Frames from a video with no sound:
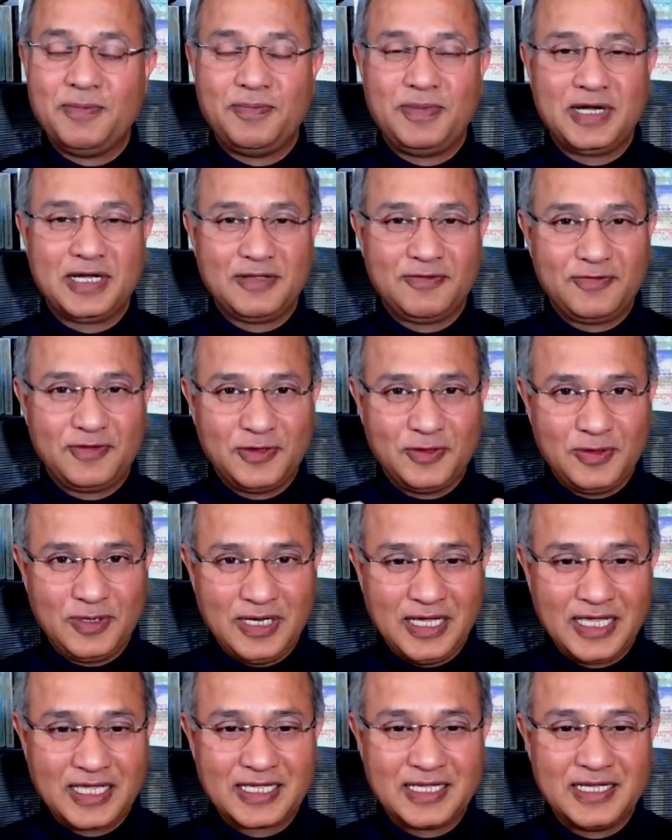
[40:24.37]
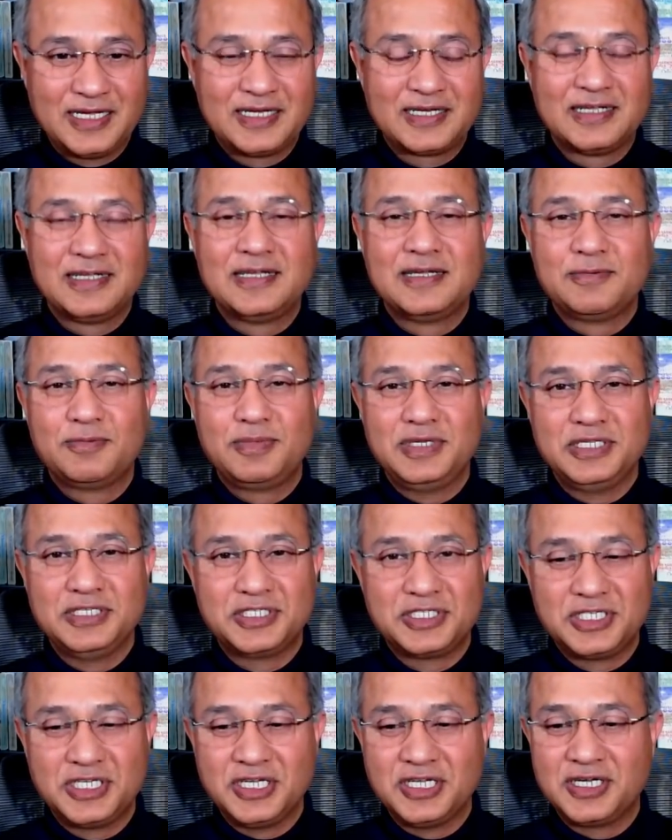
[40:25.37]
But if you like it,
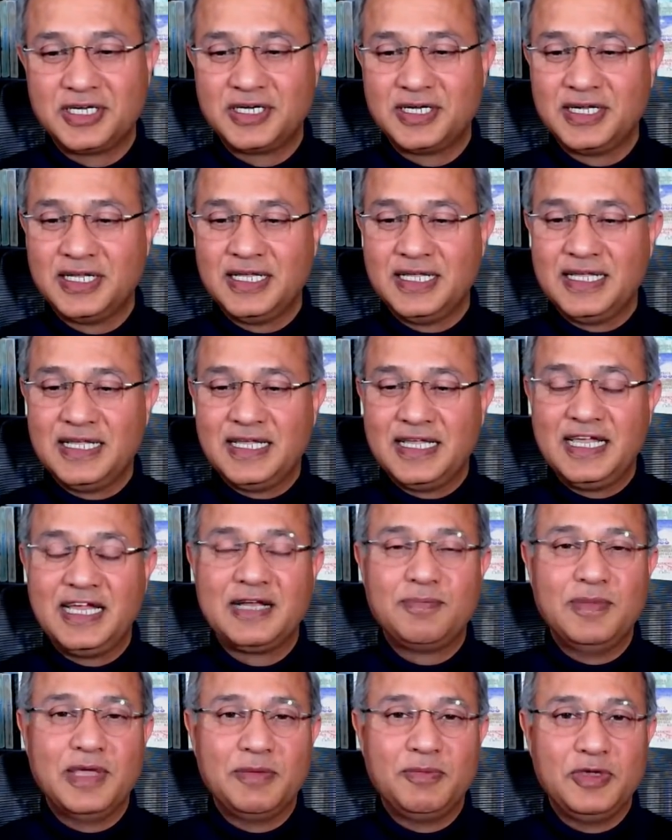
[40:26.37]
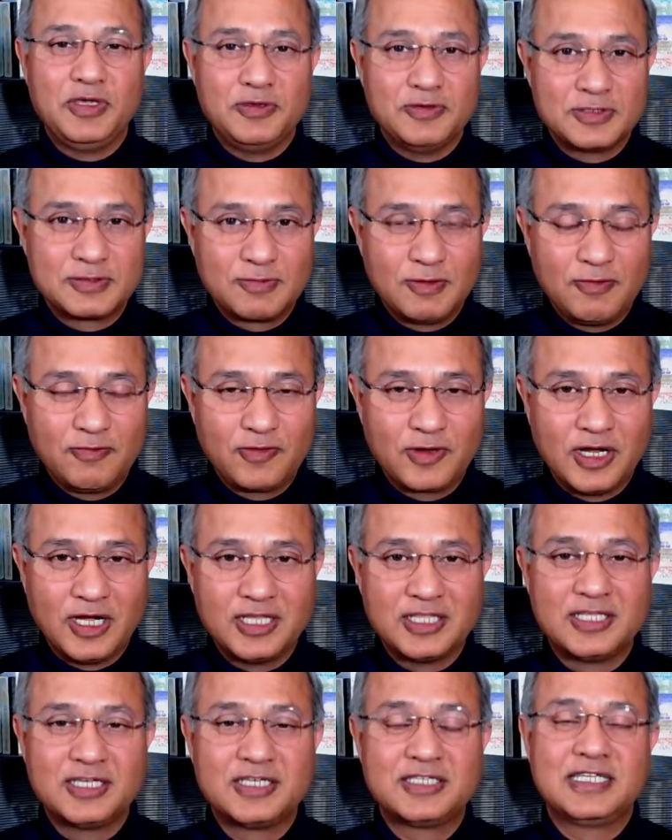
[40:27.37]
please share. It may be useful for
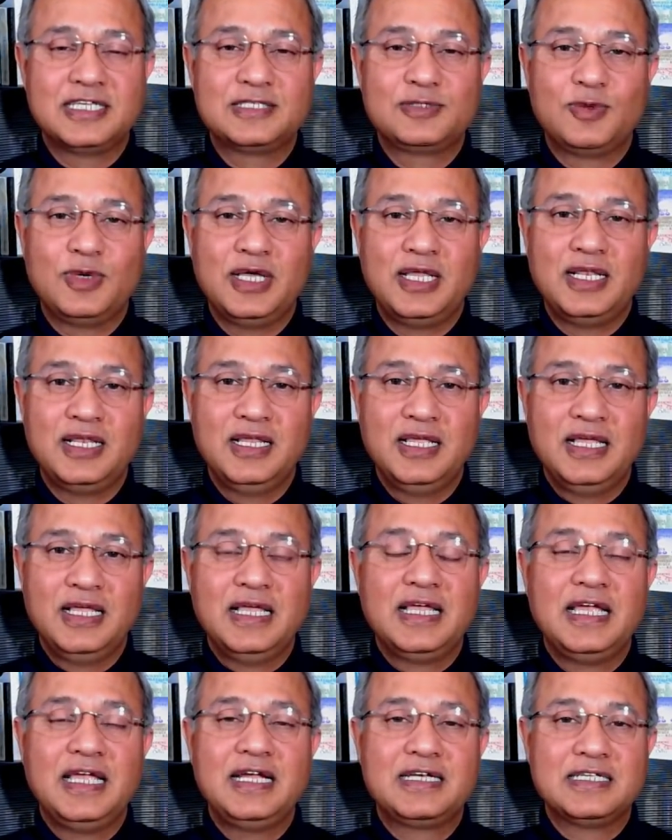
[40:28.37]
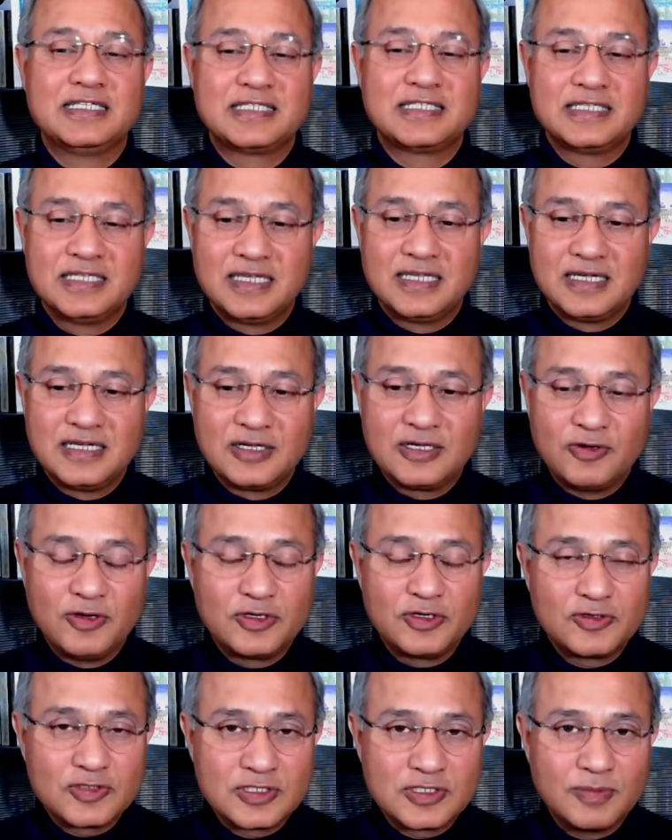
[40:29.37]
others as well. It is
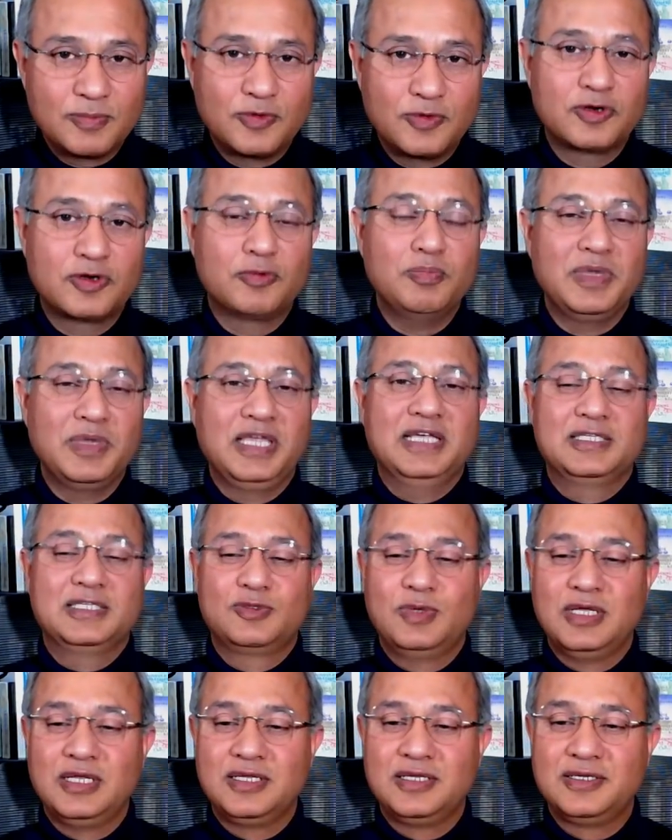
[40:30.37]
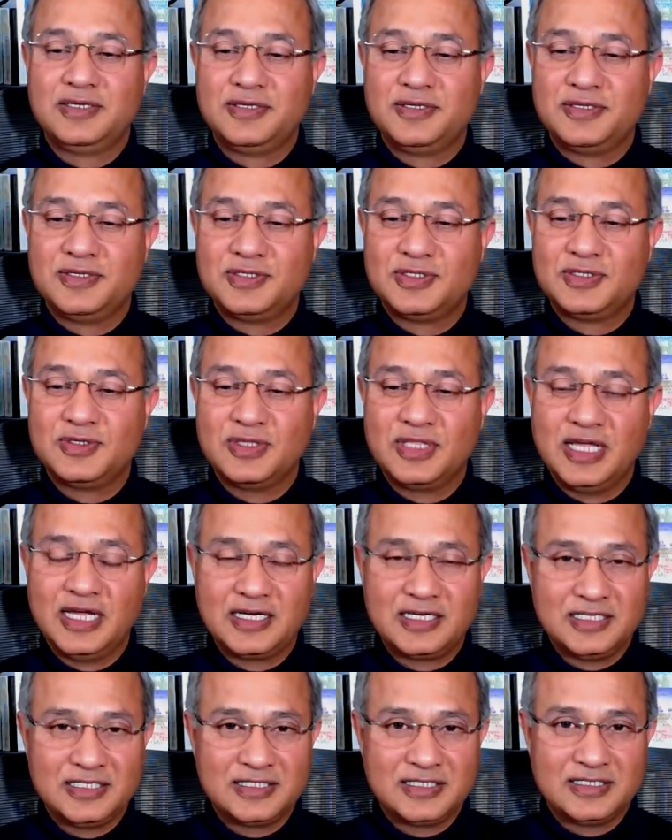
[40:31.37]
going to support me as well. So
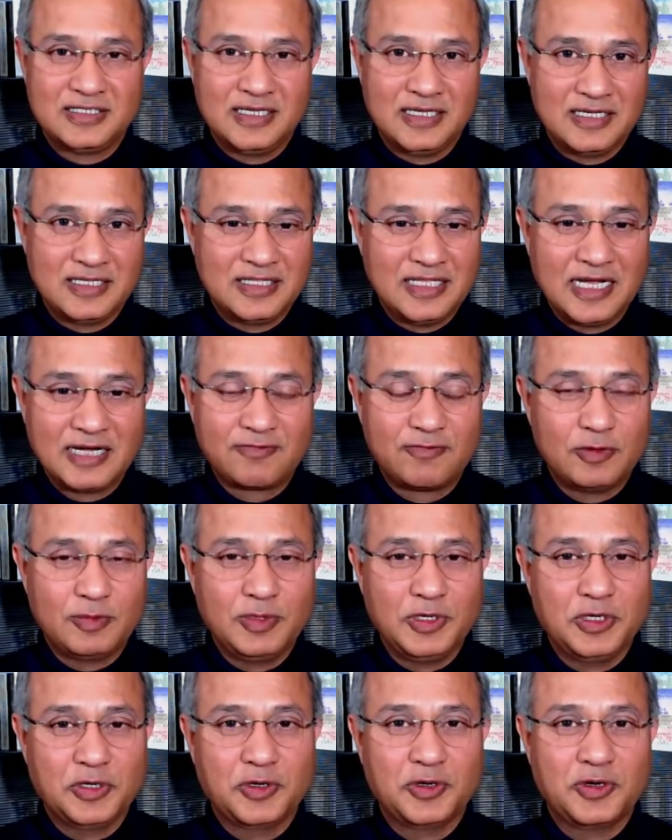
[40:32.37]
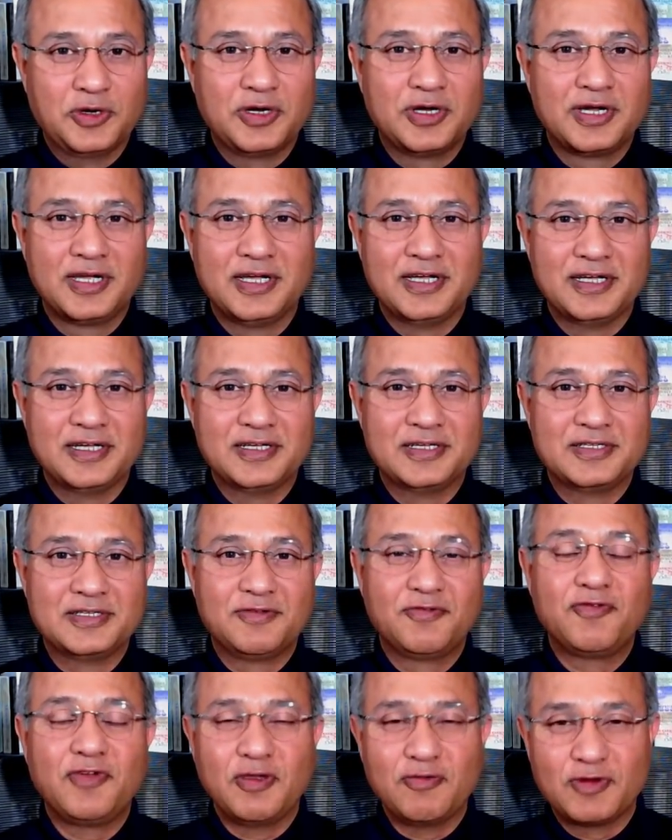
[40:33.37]
that is that would be your
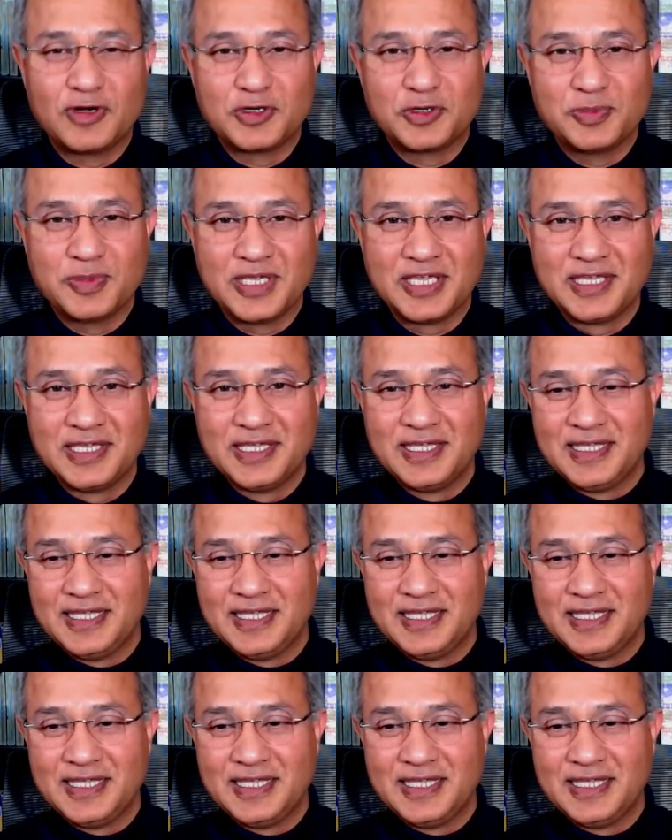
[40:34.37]
favor to me.